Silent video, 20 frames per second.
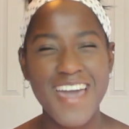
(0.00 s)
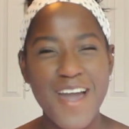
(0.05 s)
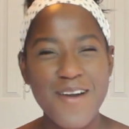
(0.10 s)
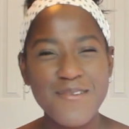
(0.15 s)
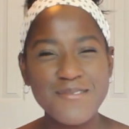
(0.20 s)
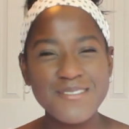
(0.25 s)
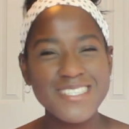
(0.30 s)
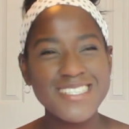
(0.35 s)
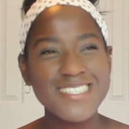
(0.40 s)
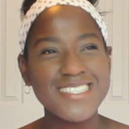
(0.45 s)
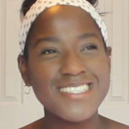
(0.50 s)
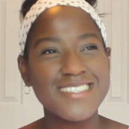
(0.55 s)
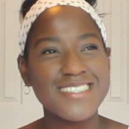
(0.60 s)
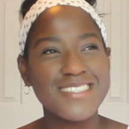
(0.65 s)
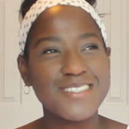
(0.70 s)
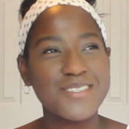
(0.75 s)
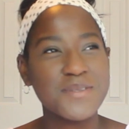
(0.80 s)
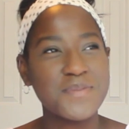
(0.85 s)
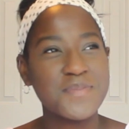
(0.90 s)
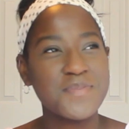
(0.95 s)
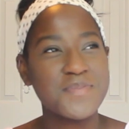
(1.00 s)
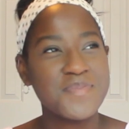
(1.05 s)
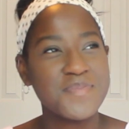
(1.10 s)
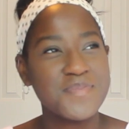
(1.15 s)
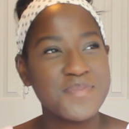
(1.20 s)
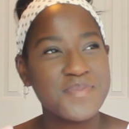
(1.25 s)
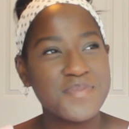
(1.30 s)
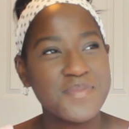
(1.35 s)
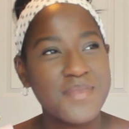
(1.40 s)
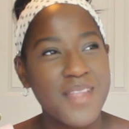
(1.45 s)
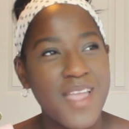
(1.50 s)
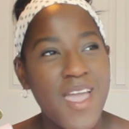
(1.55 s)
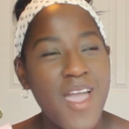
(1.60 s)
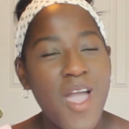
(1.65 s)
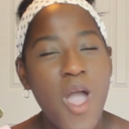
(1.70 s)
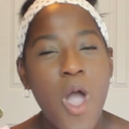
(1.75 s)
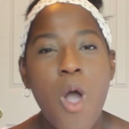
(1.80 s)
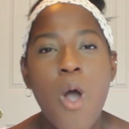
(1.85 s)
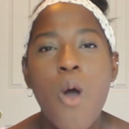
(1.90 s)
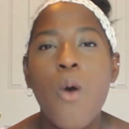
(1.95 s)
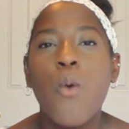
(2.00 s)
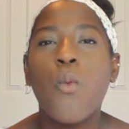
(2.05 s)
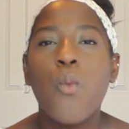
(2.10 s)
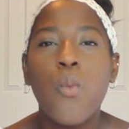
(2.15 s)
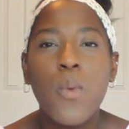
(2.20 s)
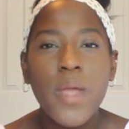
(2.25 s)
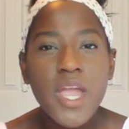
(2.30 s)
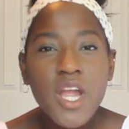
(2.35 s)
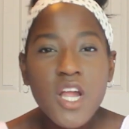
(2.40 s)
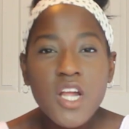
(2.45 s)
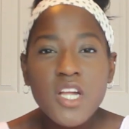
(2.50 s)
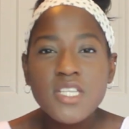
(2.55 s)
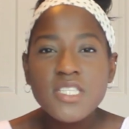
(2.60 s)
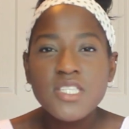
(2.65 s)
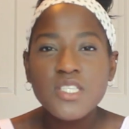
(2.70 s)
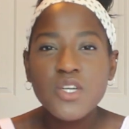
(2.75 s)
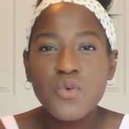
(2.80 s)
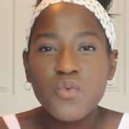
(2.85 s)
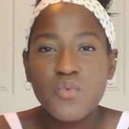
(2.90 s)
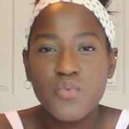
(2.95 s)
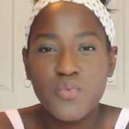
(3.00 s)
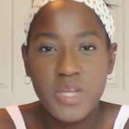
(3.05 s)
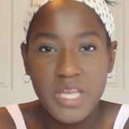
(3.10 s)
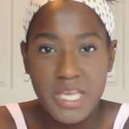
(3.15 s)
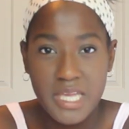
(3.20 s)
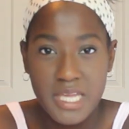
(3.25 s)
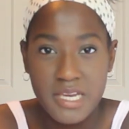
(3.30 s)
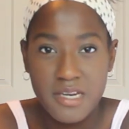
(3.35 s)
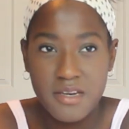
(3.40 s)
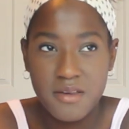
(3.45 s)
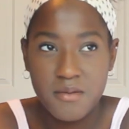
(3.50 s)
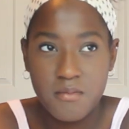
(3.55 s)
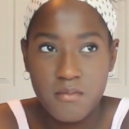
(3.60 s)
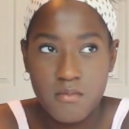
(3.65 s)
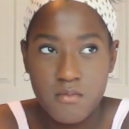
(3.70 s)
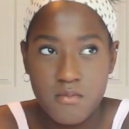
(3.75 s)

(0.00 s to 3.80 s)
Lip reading: that was weird to read.